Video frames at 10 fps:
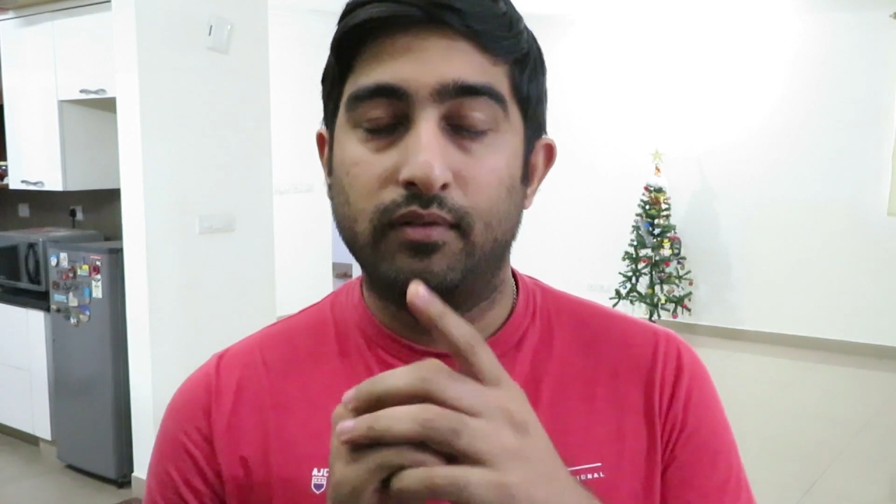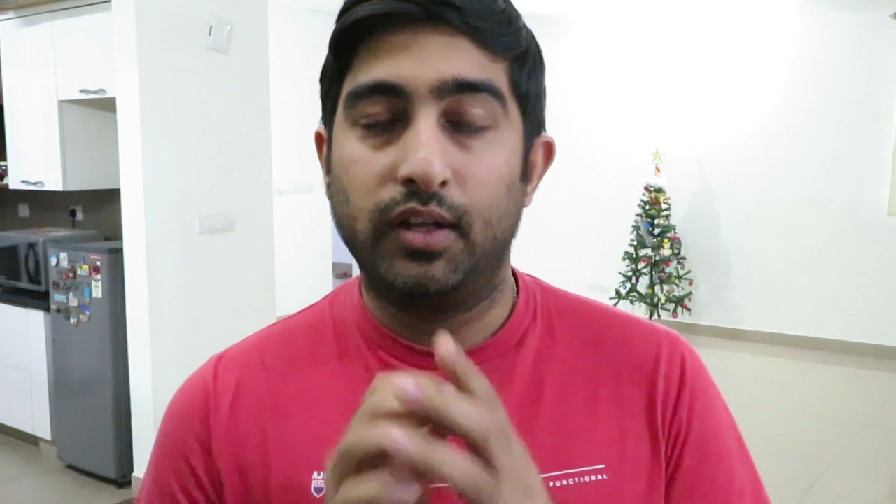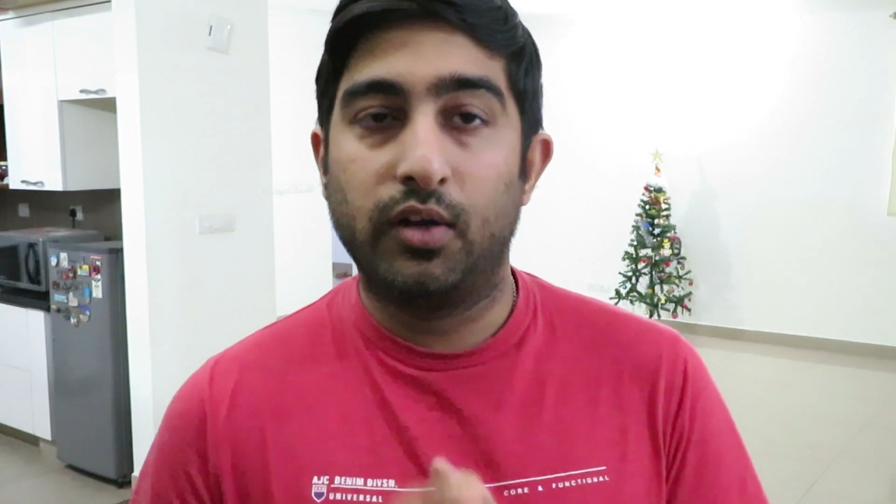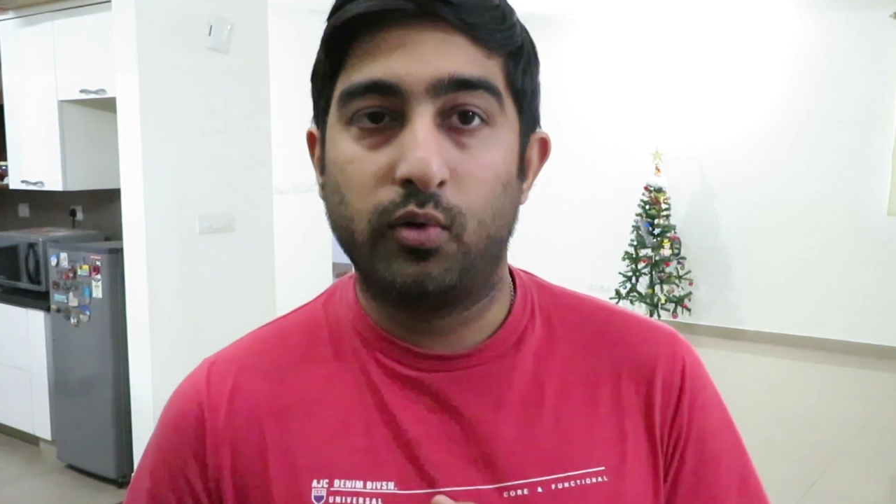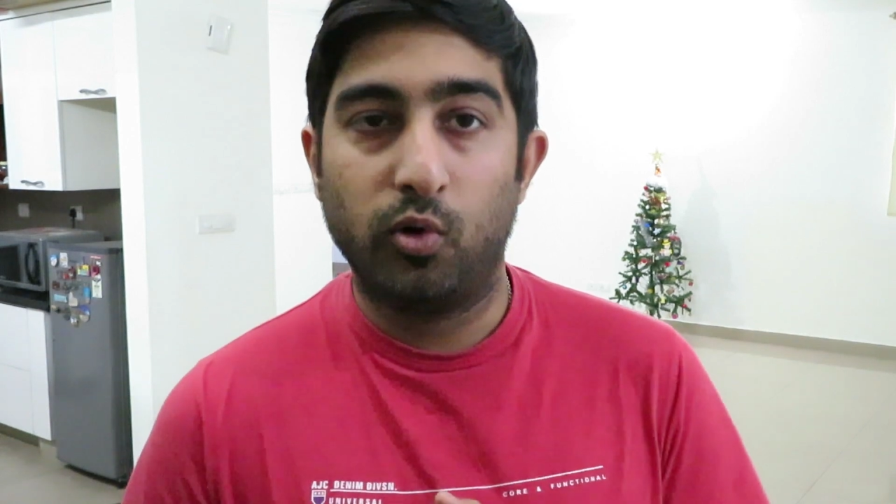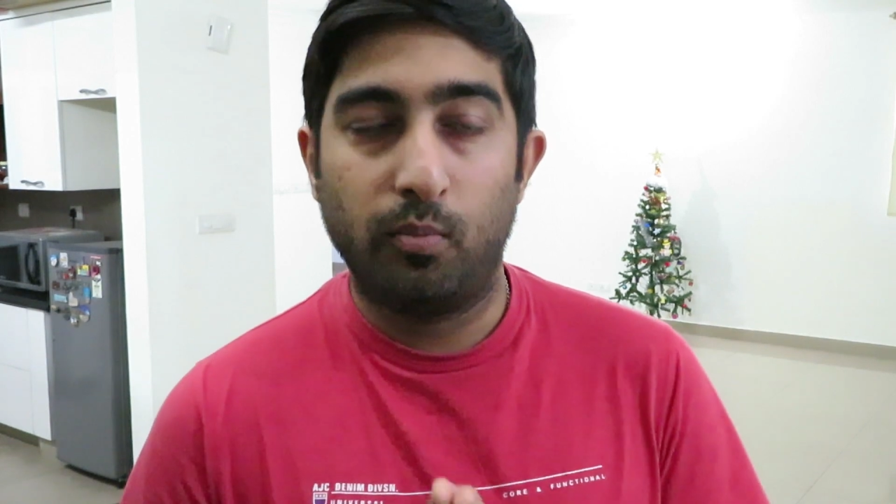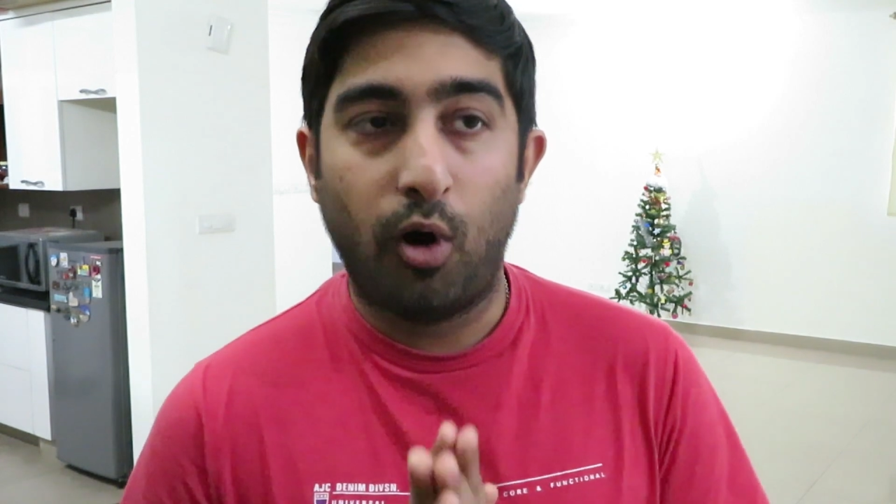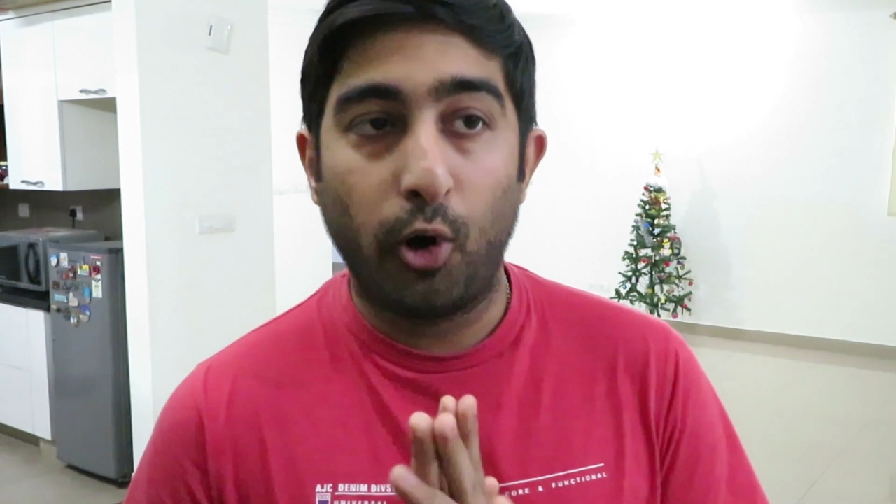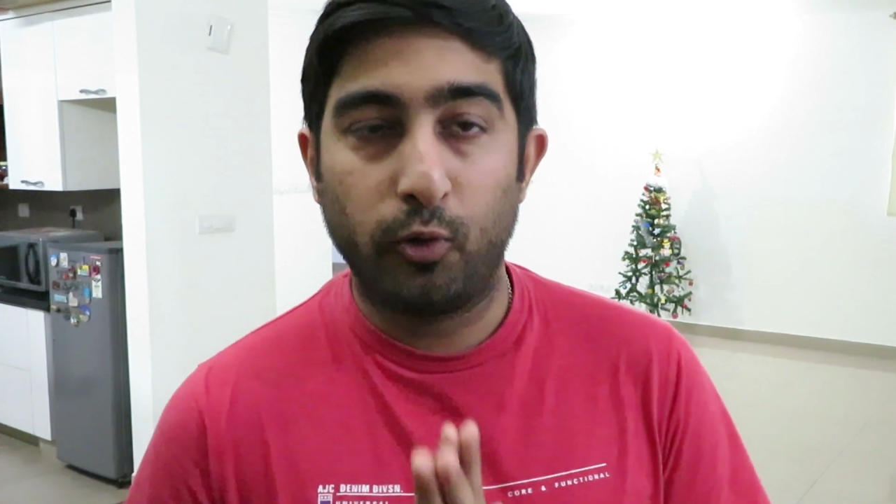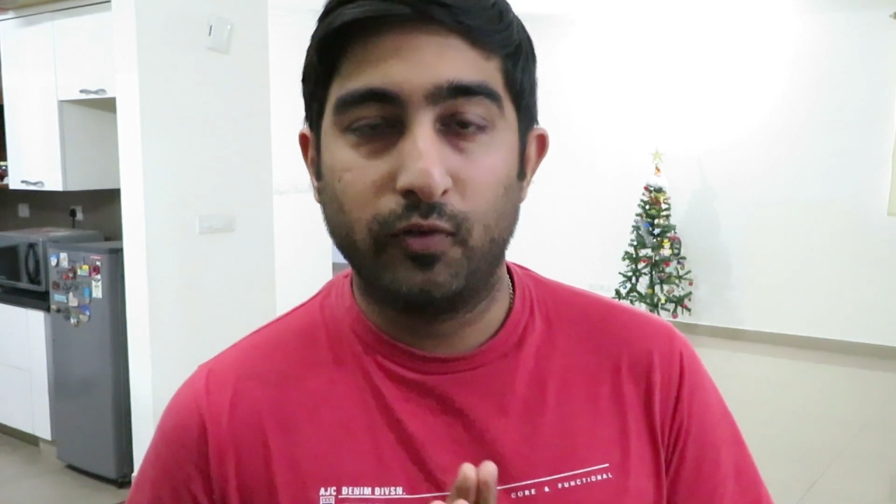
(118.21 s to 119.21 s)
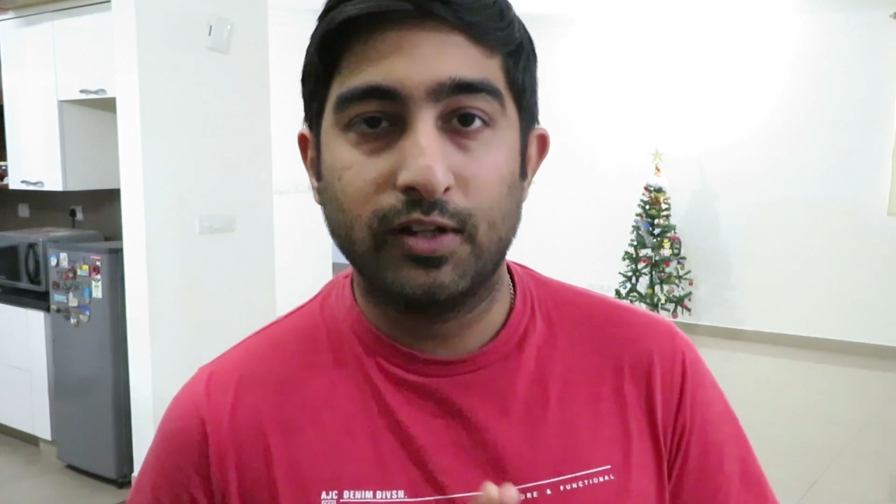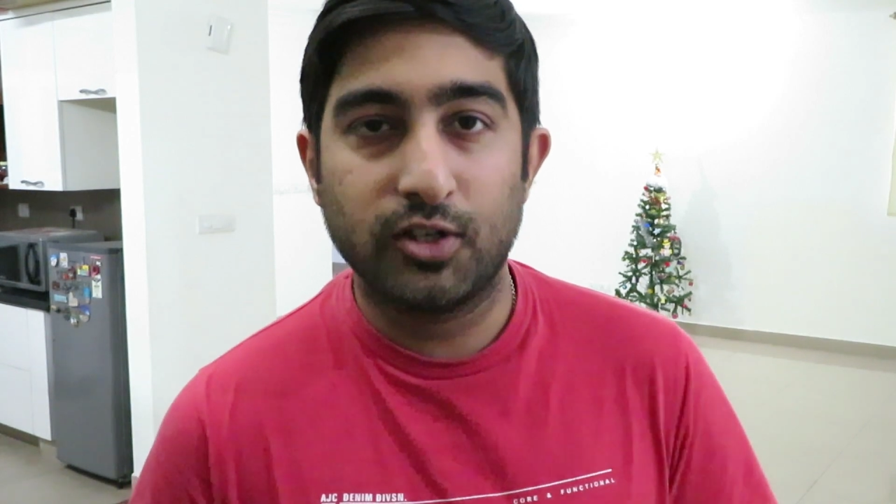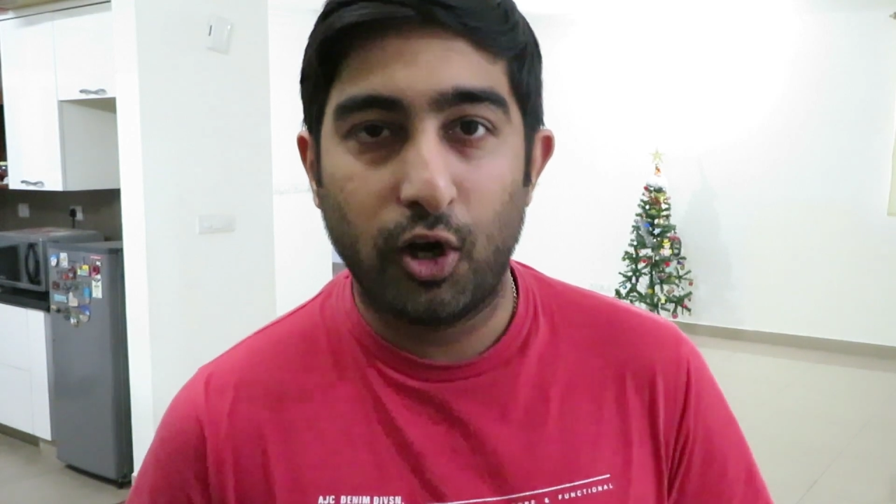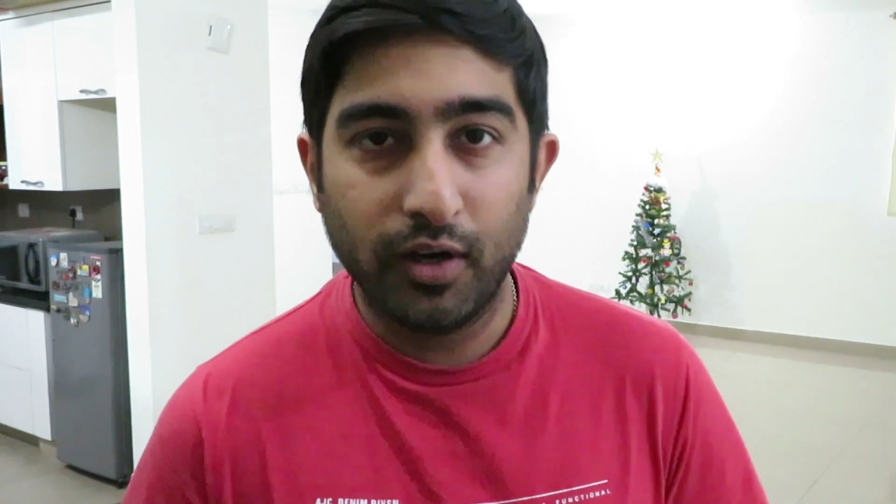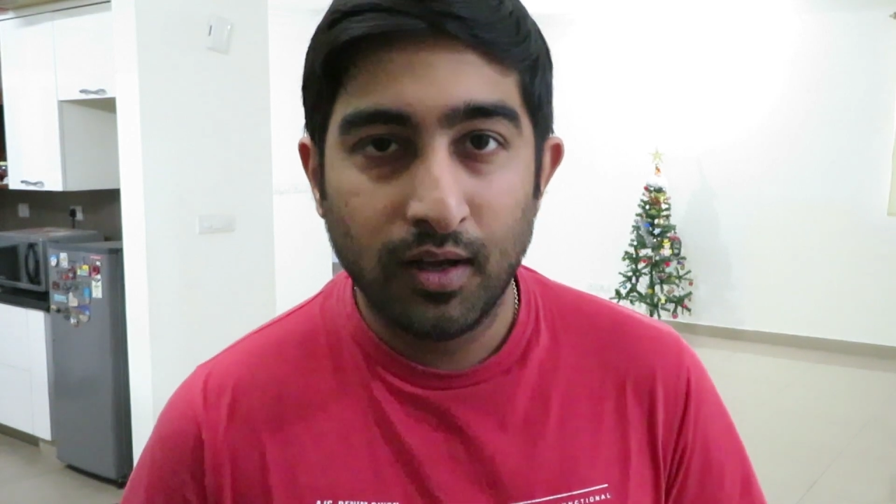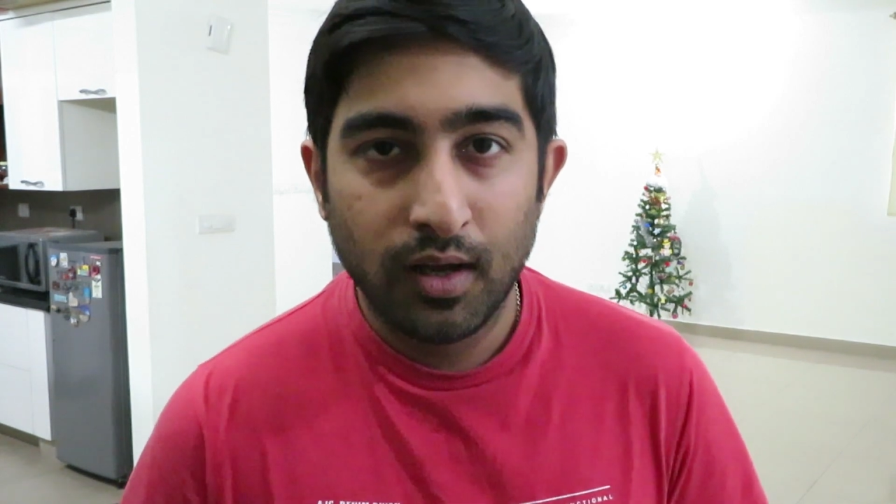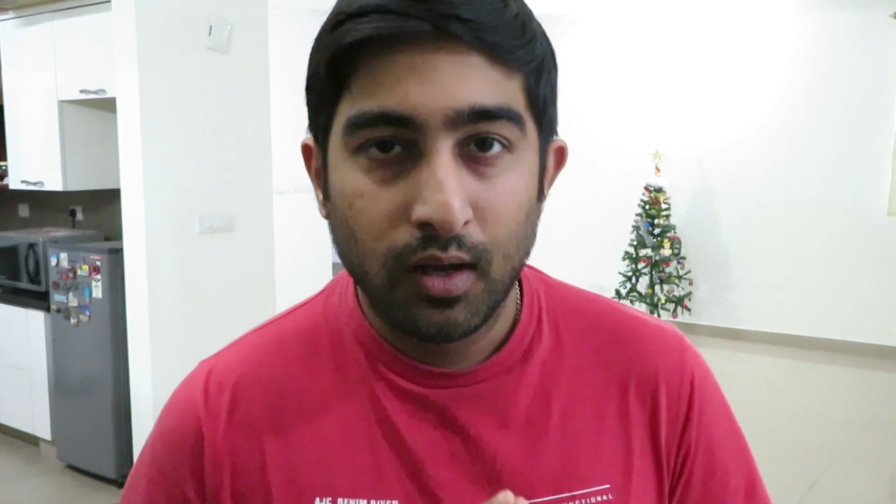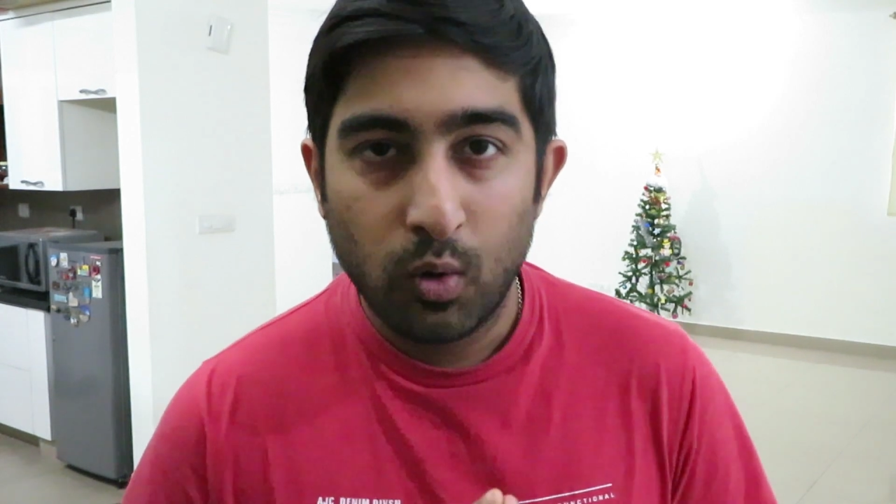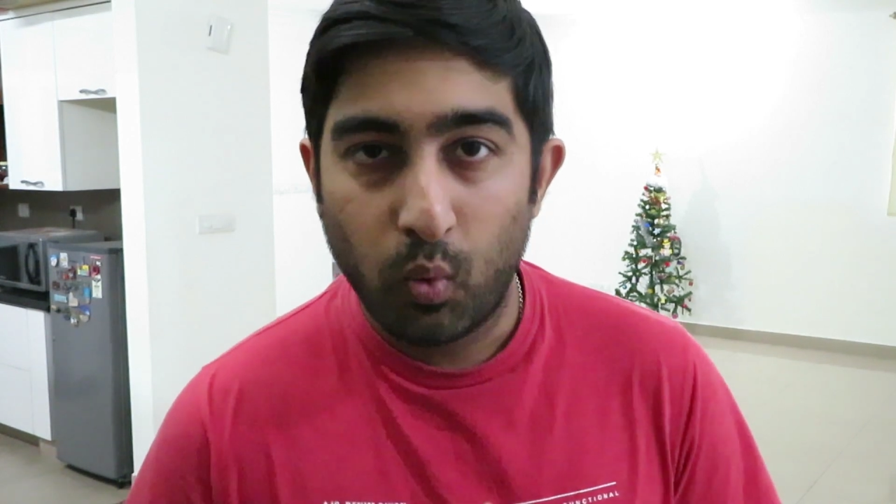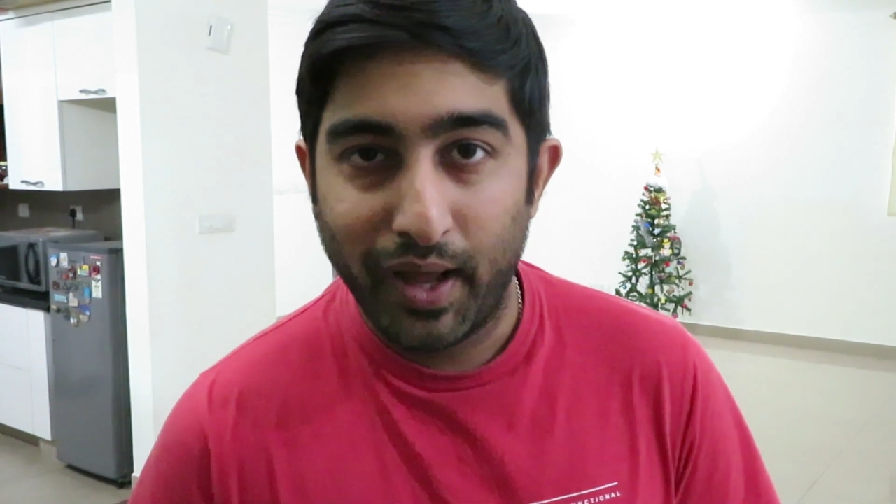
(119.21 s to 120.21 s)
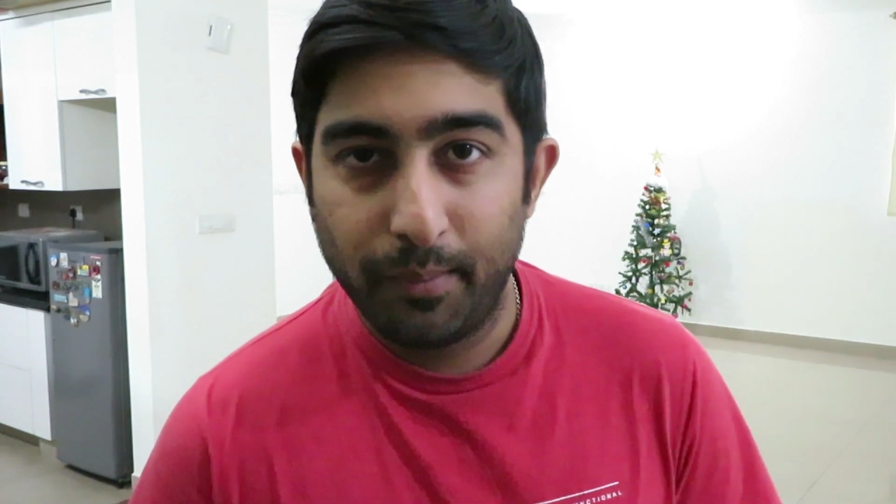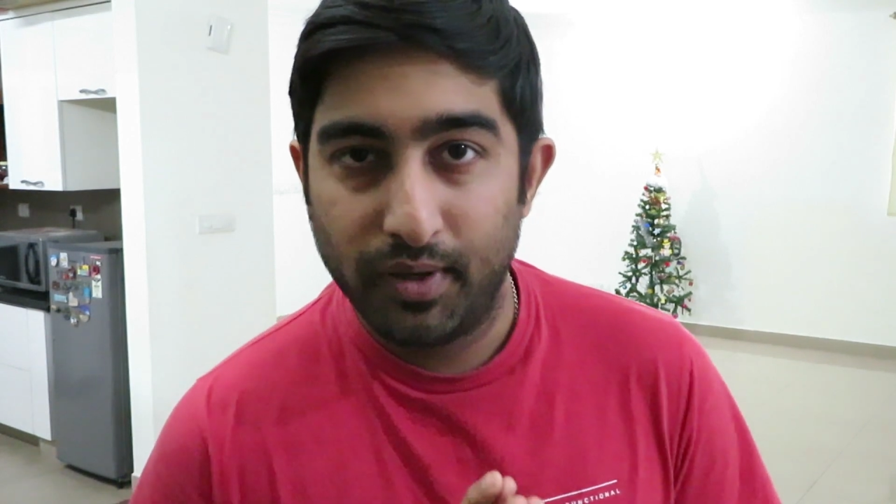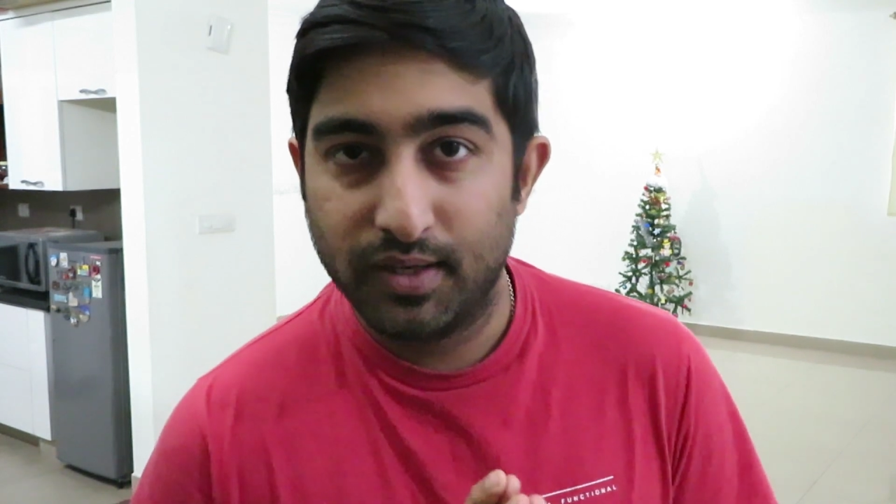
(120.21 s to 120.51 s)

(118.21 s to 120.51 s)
the Chrome autofills on. Why?